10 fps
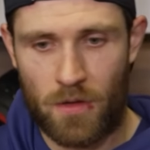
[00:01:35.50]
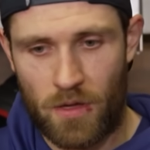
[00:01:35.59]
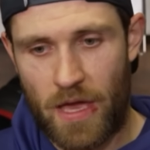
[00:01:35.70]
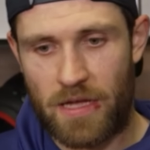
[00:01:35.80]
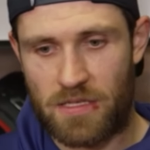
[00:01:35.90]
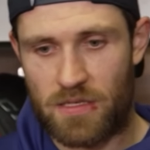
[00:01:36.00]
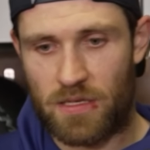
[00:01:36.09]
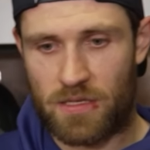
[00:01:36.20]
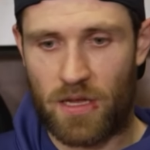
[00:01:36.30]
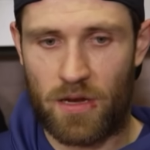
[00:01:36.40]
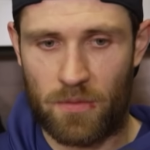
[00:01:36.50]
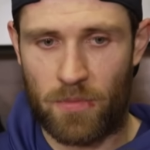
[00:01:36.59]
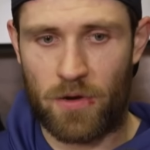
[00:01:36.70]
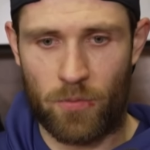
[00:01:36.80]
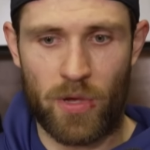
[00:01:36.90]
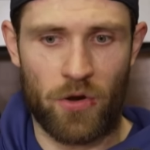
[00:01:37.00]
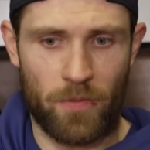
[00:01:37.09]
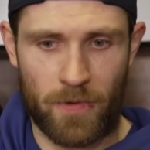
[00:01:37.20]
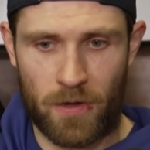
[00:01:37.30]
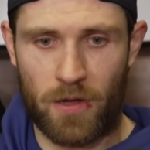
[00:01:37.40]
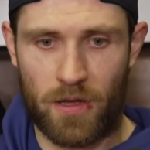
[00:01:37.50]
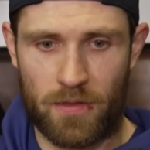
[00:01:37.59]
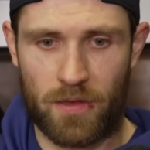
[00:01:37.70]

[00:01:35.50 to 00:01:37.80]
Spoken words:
Yeah, it's getting better and better. I